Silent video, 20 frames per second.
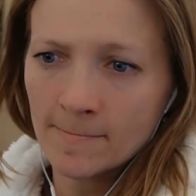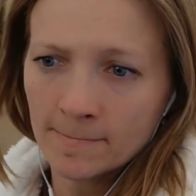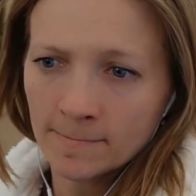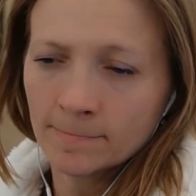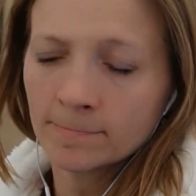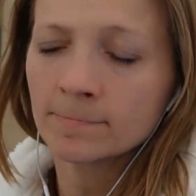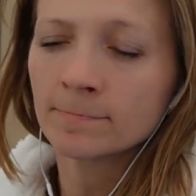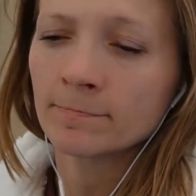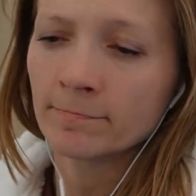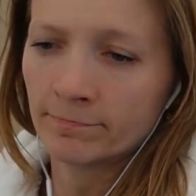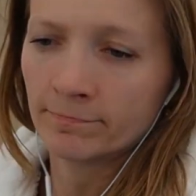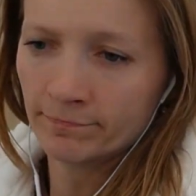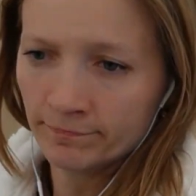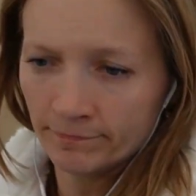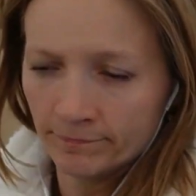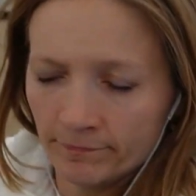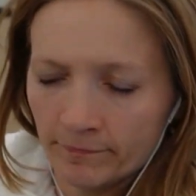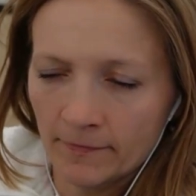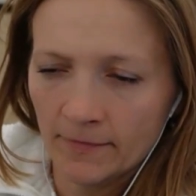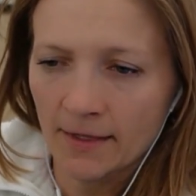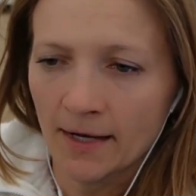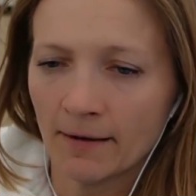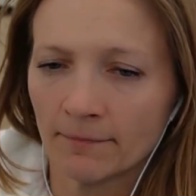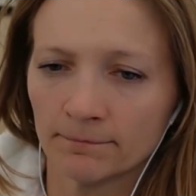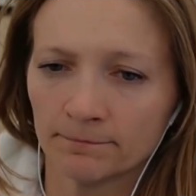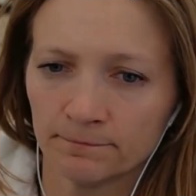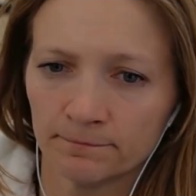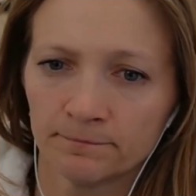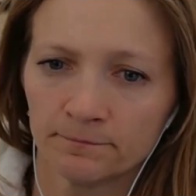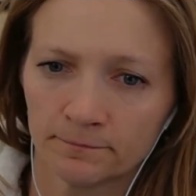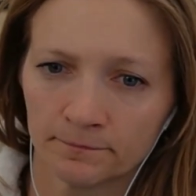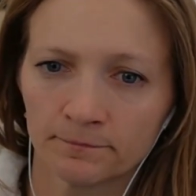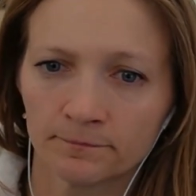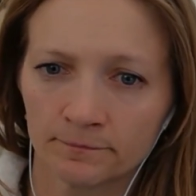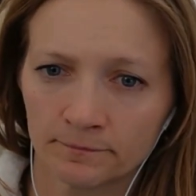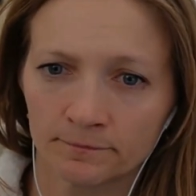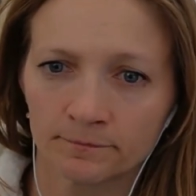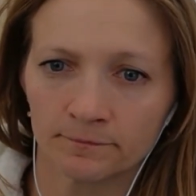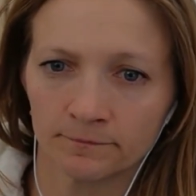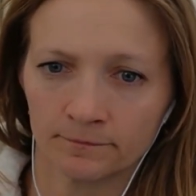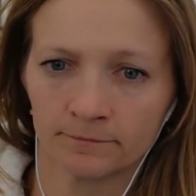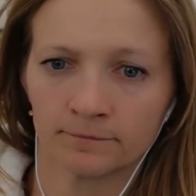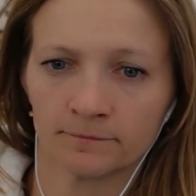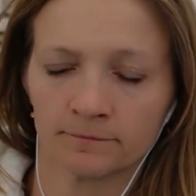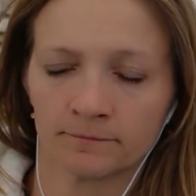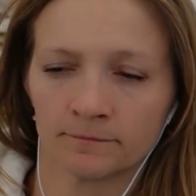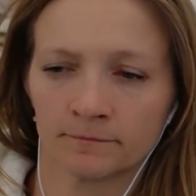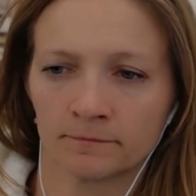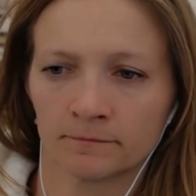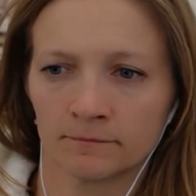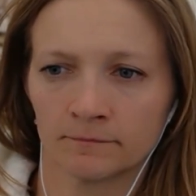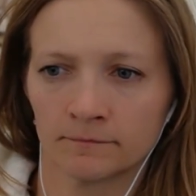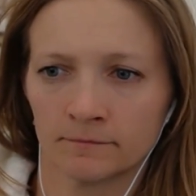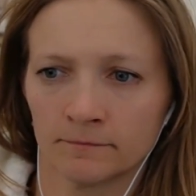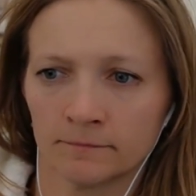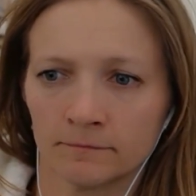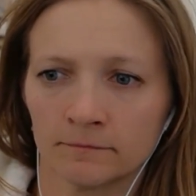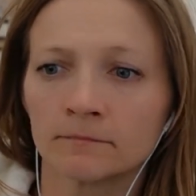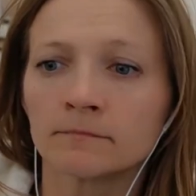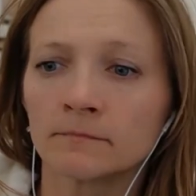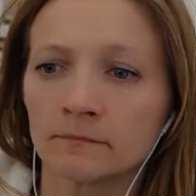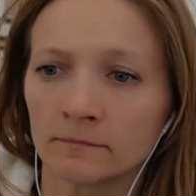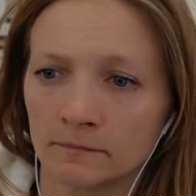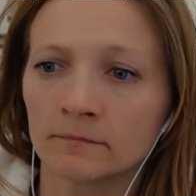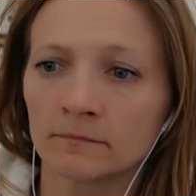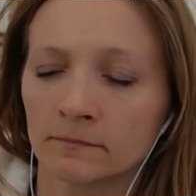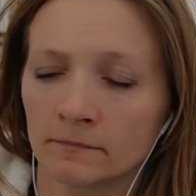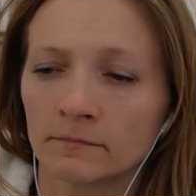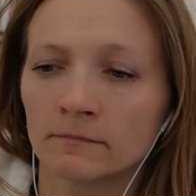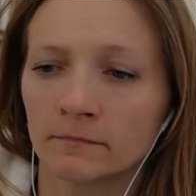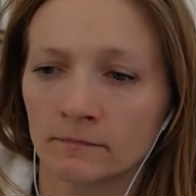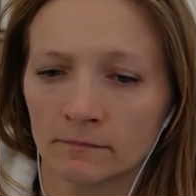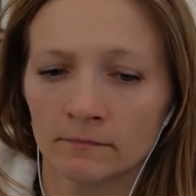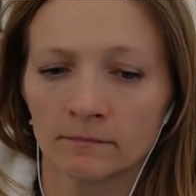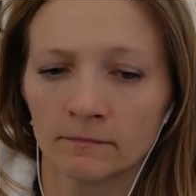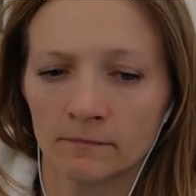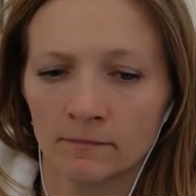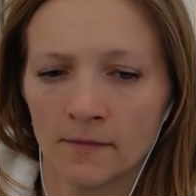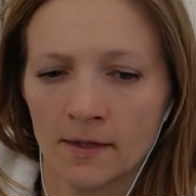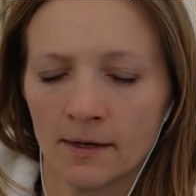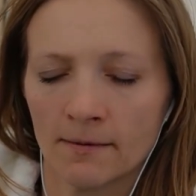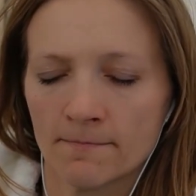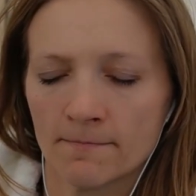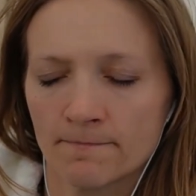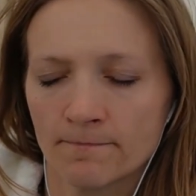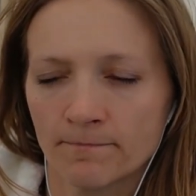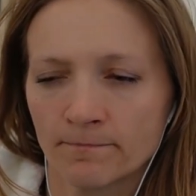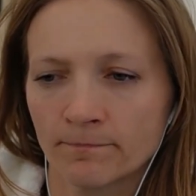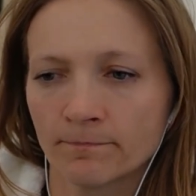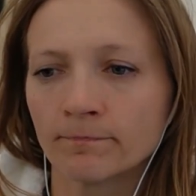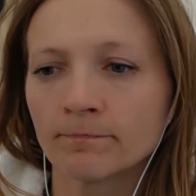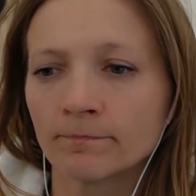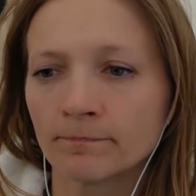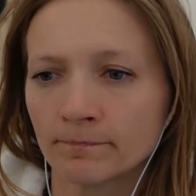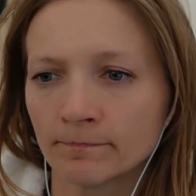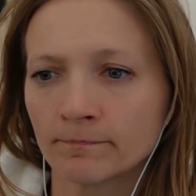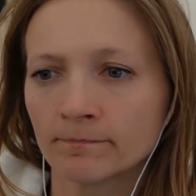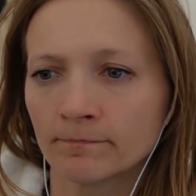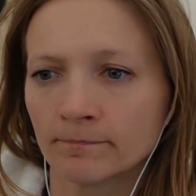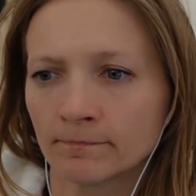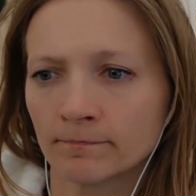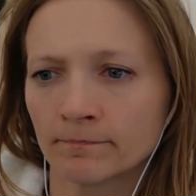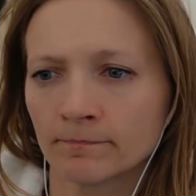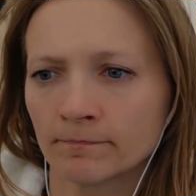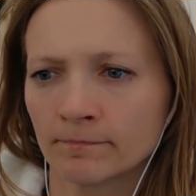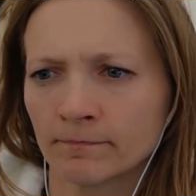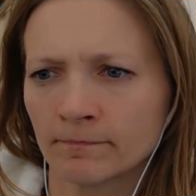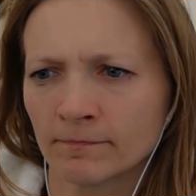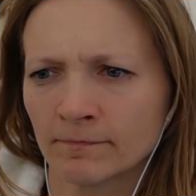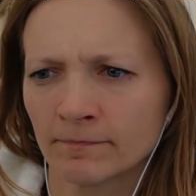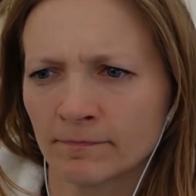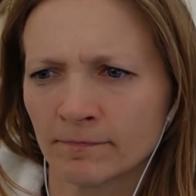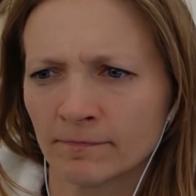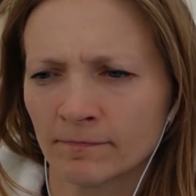This person isn't speaking.